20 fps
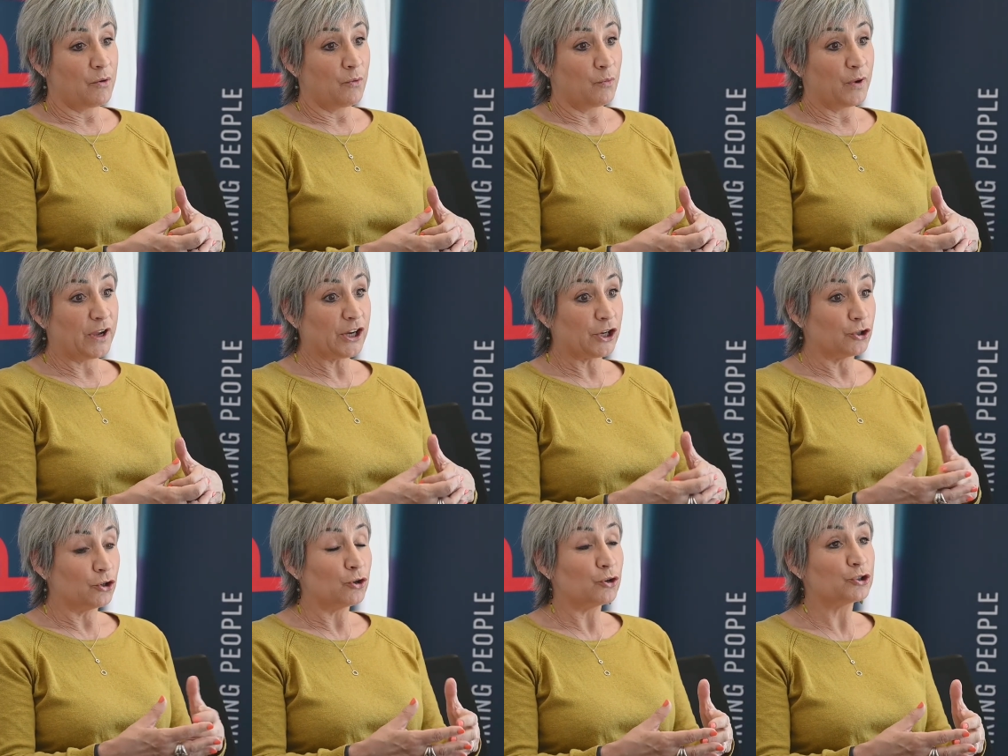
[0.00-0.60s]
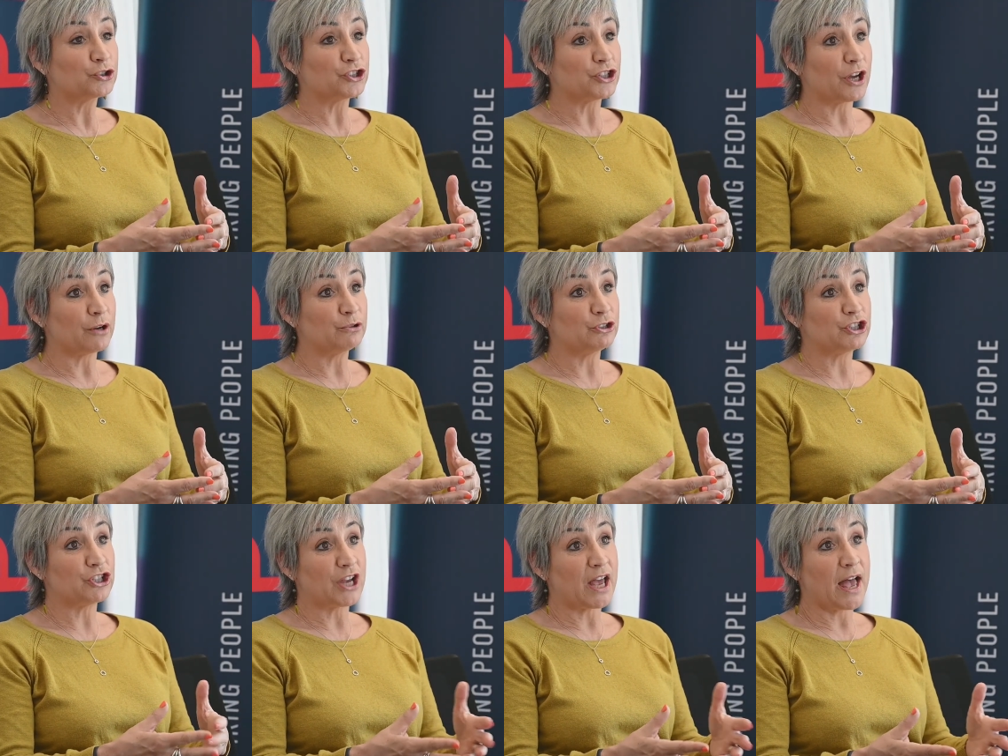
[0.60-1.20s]
We can also
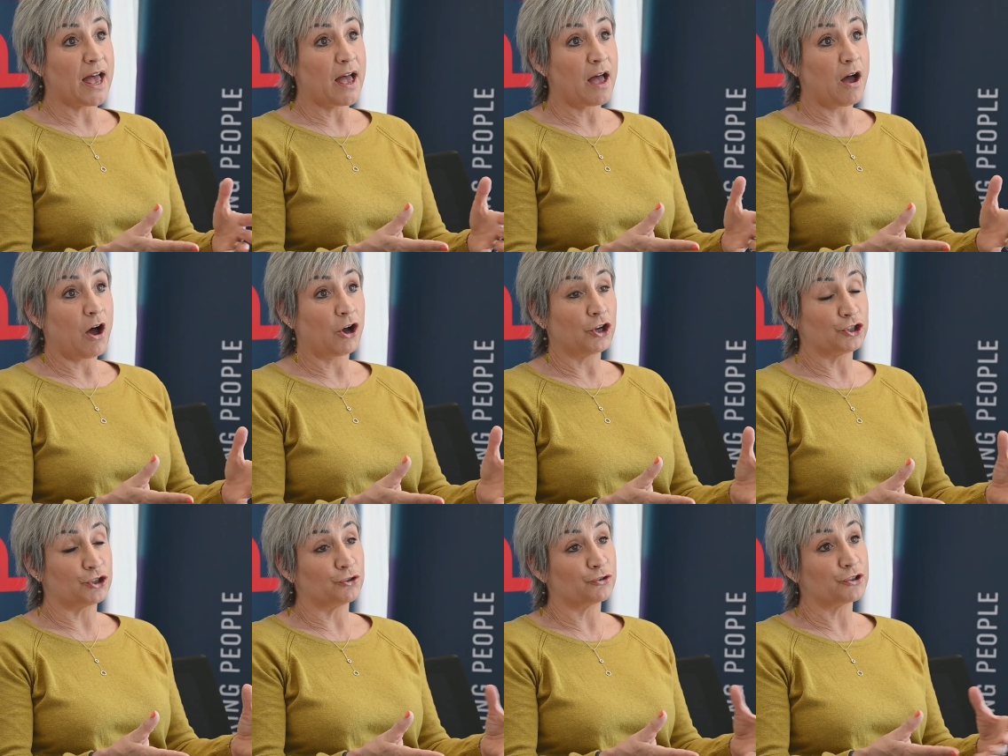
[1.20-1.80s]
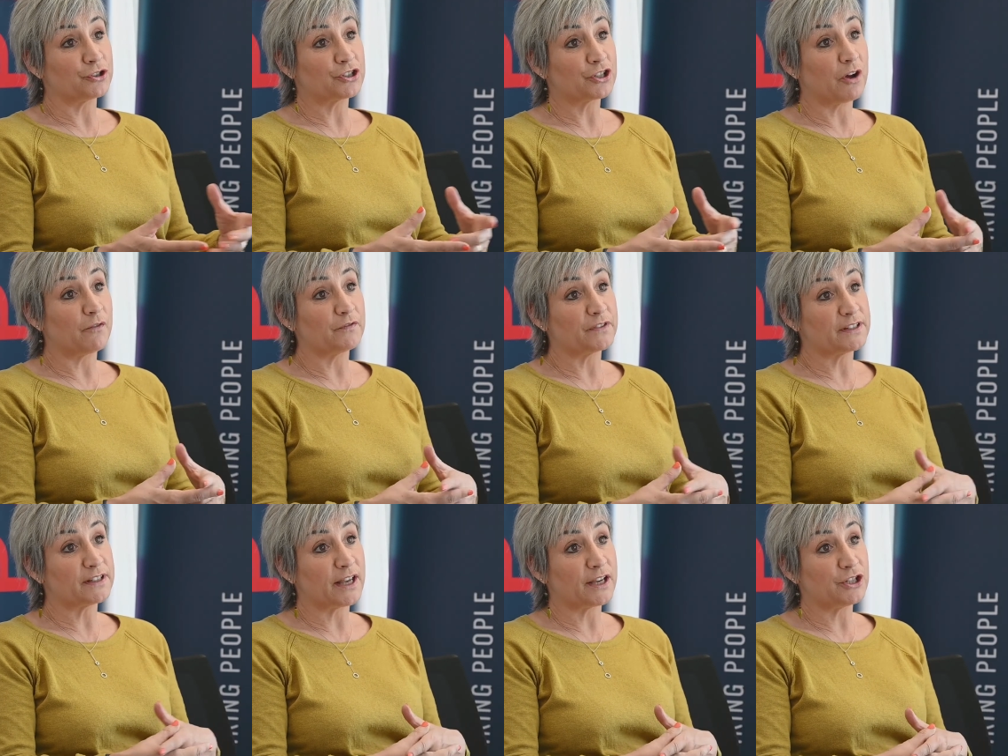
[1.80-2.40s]
share our Jordan's
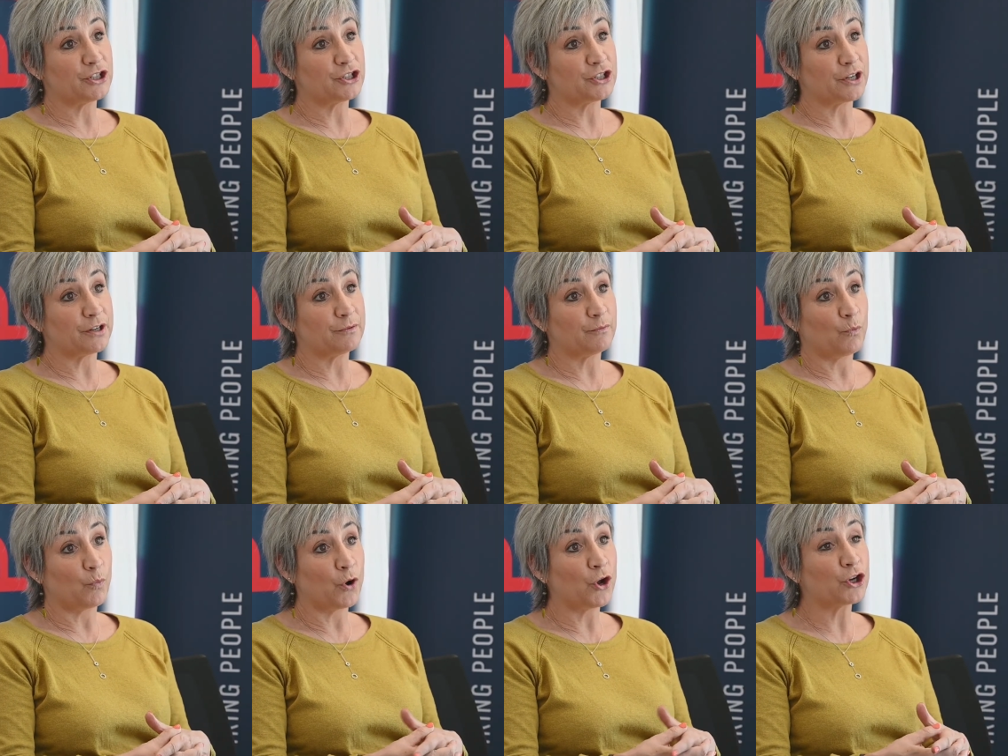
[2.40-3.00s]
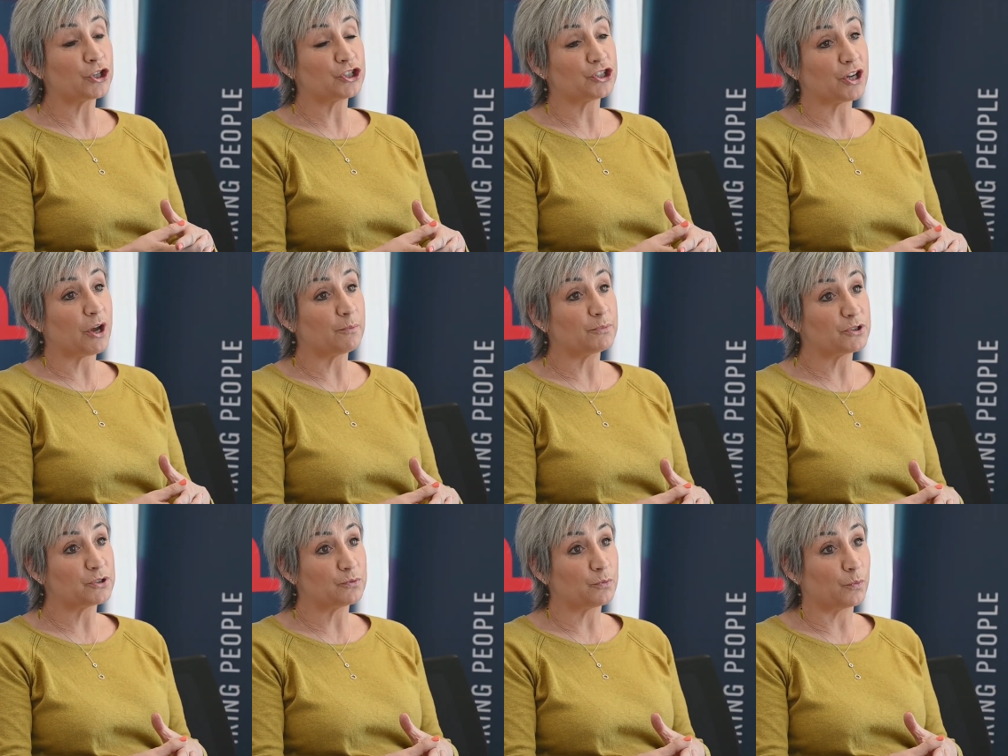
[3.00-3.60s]
Conversation
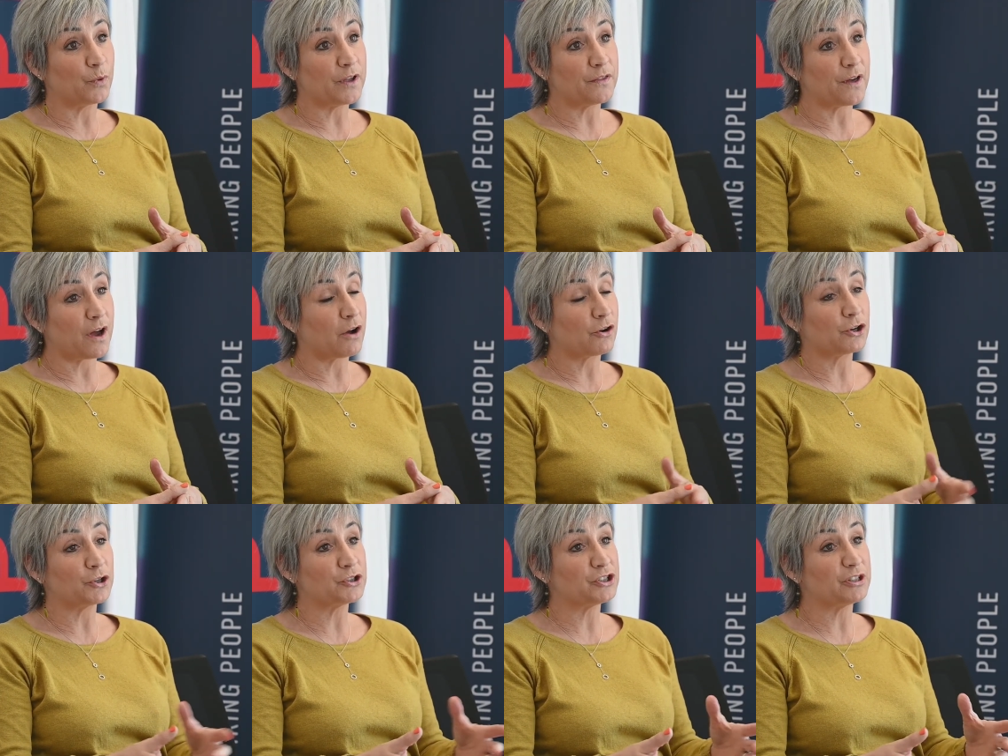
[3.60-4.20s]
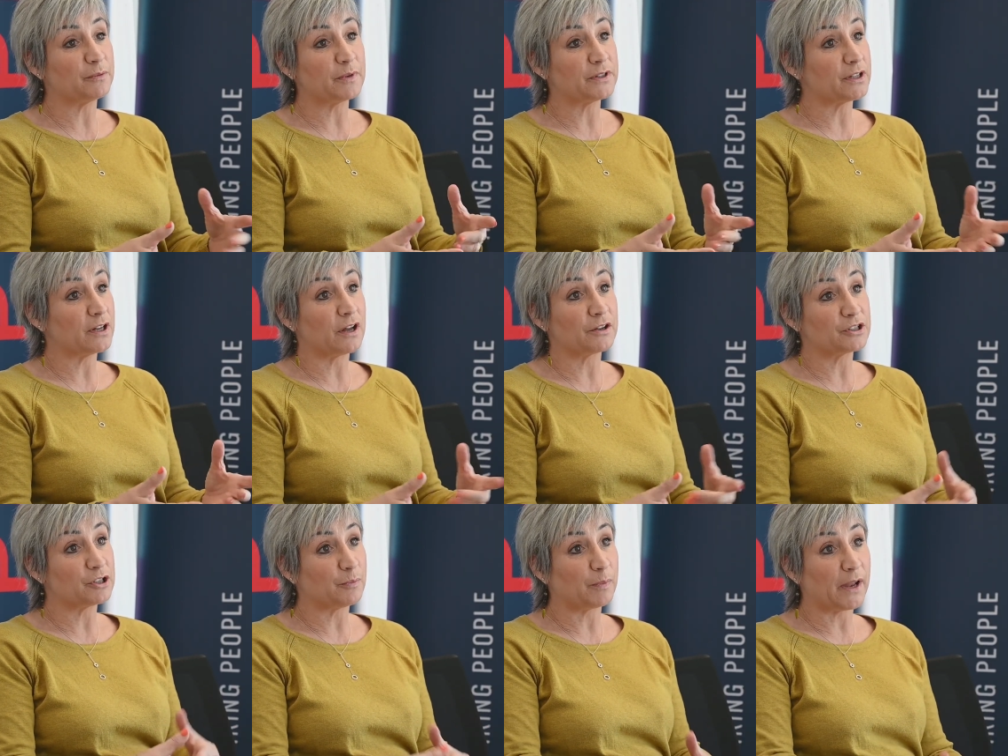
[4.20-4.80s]
workshops with our customers and
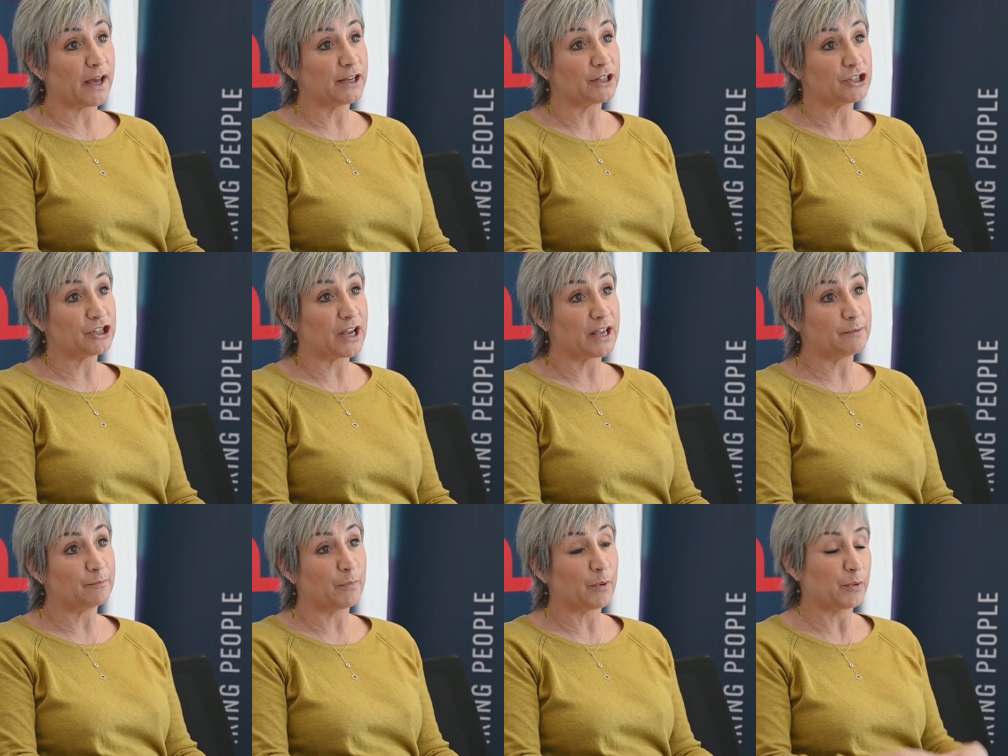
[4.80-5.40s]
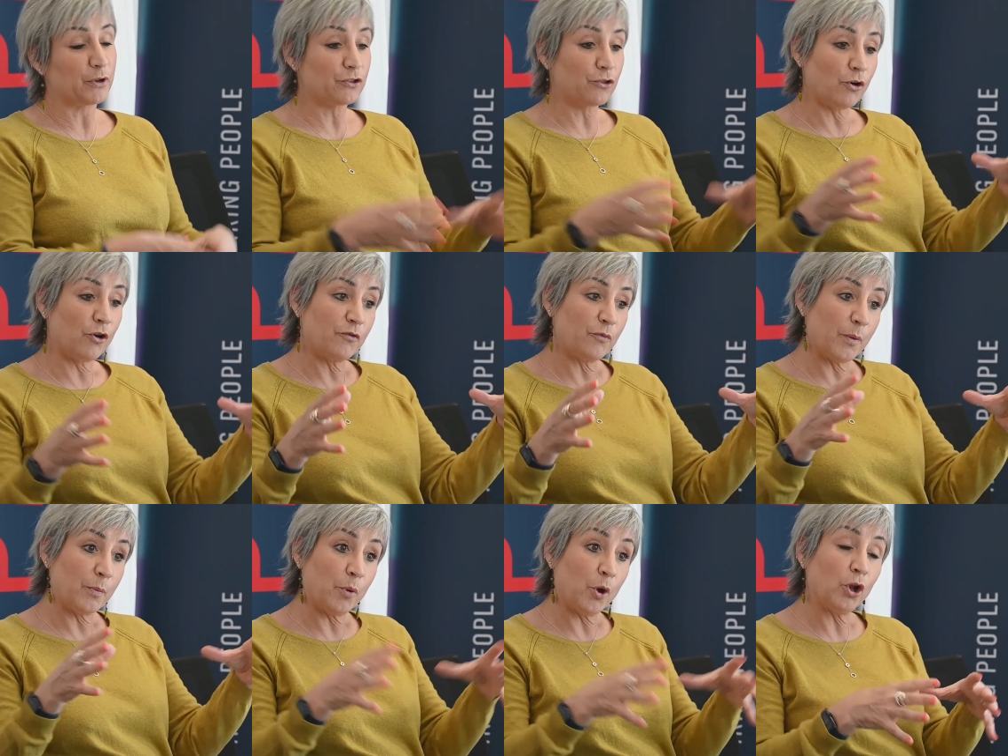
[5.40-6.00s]
our supply chain. But we thought
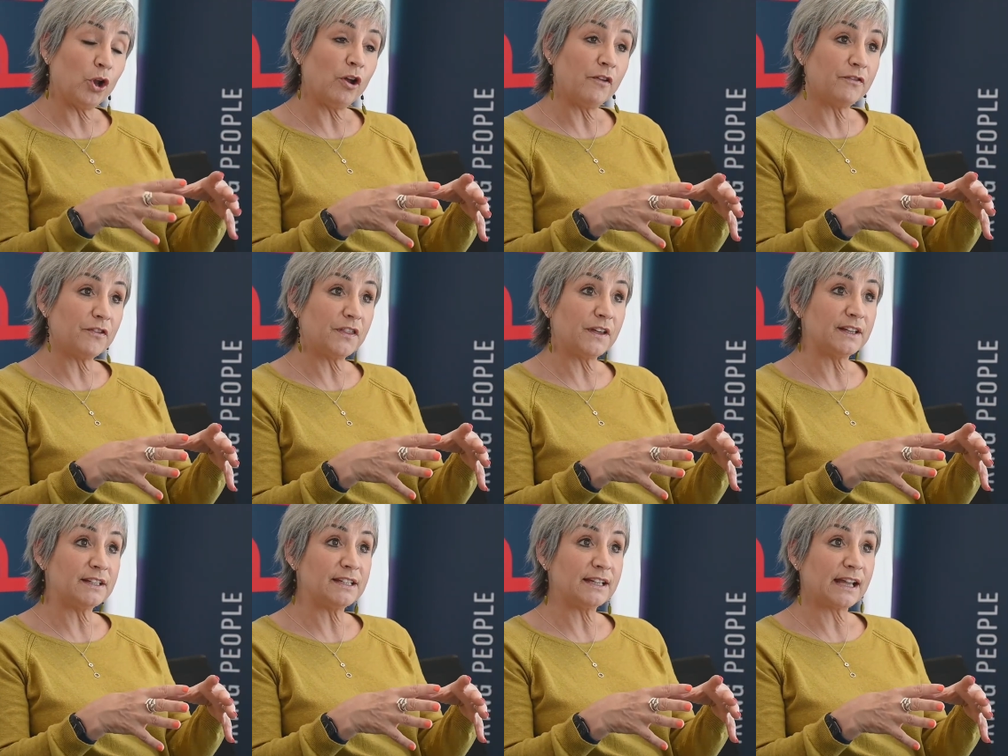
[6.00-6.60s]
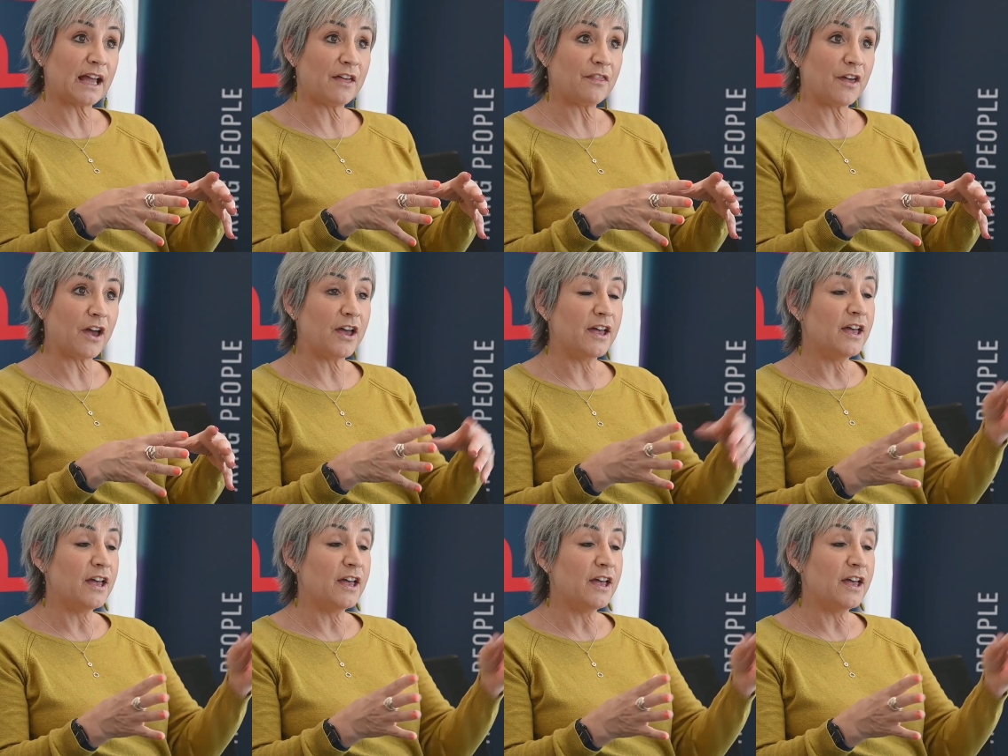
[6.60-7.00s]
if we pull everything together,